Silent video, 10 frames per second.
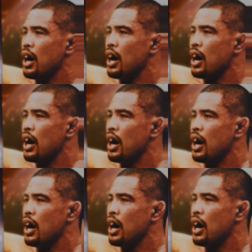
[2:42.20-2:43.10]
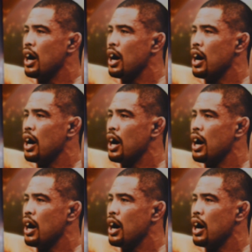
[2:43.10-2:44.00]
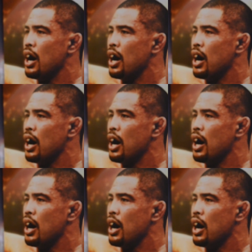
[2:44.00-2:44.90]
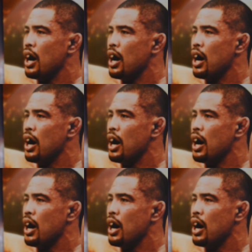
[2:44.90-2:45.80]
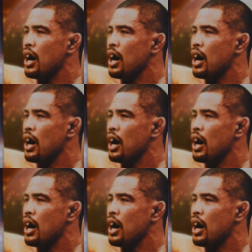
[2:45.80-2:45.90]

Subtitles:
[no speech]